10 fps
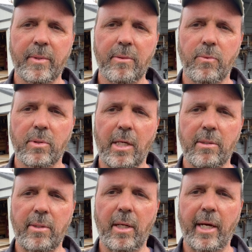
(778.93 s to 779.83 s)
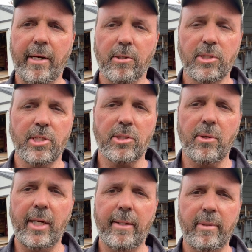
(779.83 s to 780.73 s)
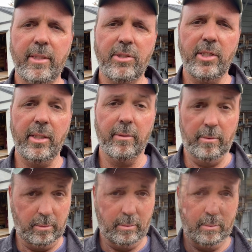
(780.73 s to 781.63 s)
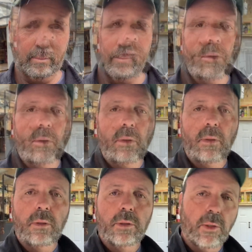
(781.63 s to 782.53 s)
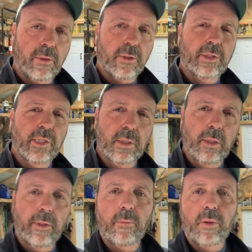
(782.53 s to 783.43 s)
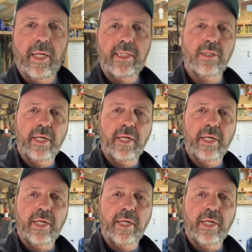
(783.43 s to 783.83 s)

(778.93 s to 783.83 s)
We'll talk to you later. Subscribe to this channel. So there's this little place in